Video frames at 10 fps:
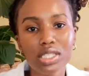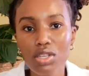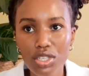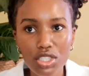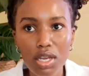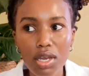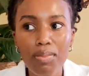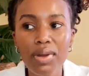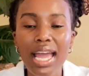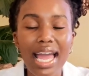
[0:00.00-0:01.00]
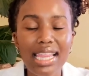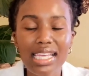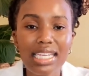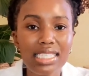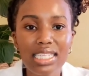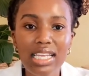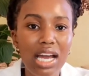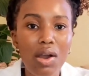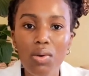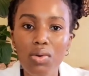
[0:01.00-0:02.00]
internship, and the next thing
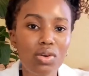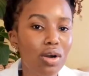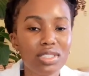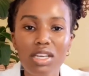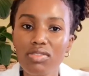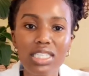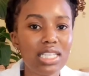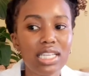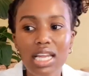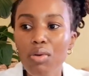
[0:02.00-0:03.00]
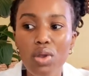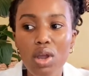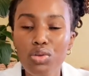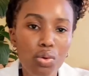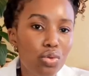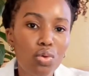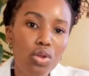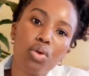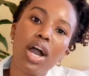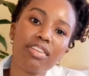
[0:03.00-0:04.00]
now comes up. Next thing now you, don't you,
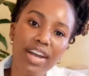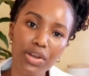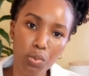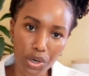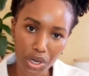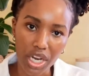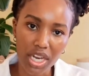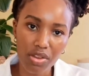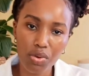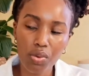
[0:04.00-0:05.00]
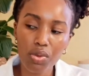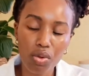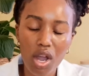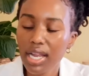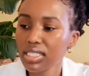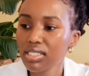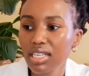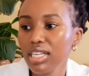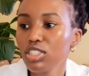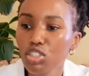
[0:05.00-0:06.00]
you, can't find work. You know you can't
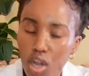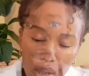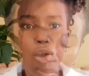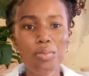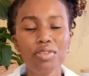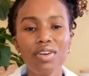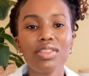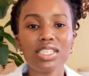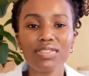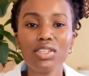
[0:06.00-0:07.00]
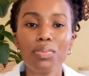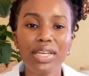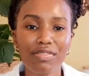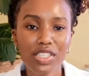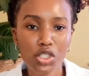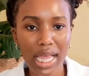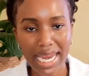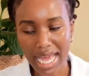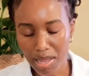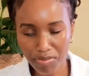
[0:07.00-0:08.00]
get a job. I hope you found this video beneficial and
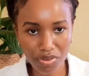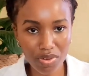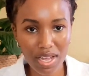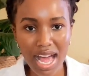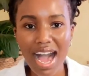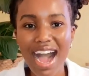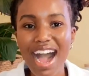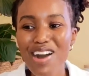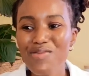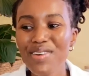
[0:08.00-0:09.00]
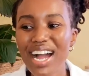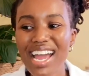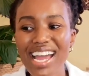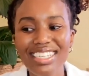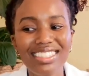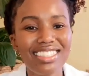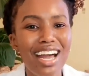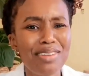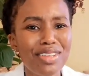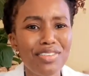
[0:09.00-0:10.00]
helpful. Um, and
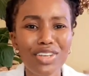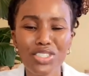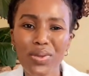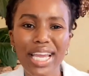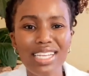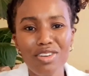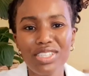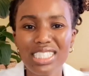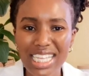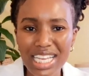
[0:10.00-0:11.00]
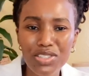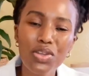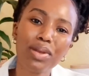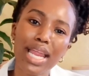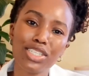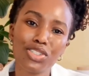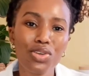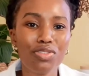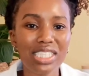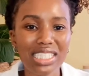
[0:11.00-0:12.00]
um, if you're doing any of these things or you're planning to
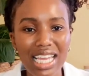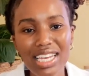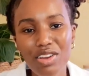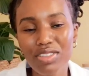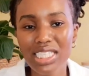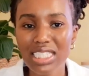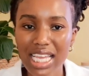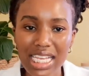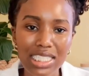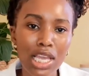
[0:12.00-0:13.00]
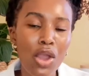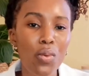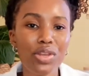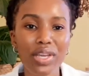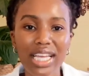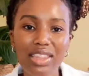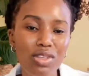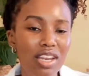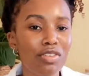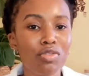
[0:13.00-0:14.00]
do any of these things, when you get to the
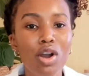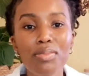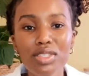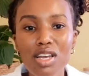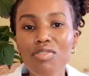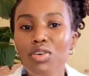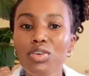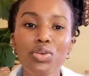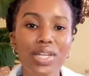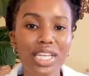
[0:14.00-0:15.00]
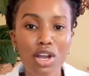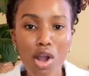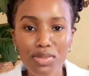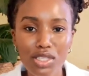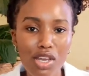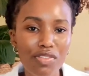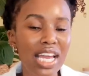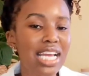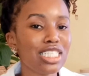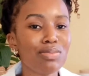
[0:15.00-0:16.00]
level of comserve or you're already a comserve,
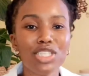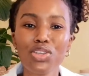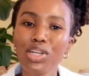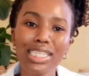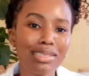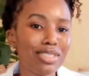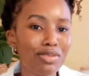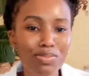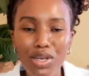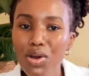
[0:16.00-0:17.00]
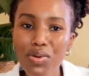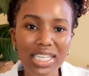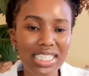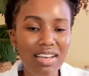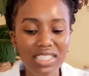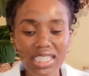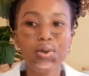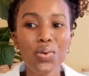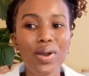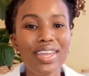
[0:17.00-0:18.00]
just make sure you link them down down below let's have it
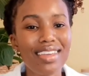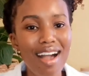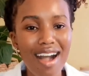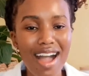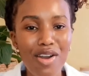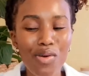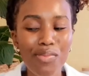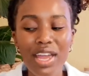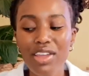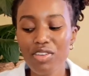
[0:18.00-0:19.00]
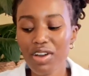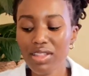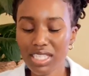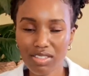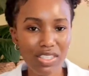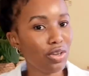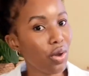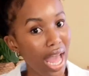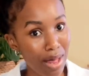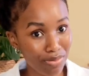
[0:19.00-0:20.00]
so yeah i hope you found this video
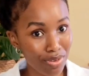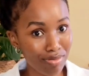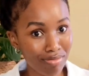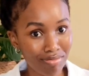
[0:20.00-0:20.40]
helpful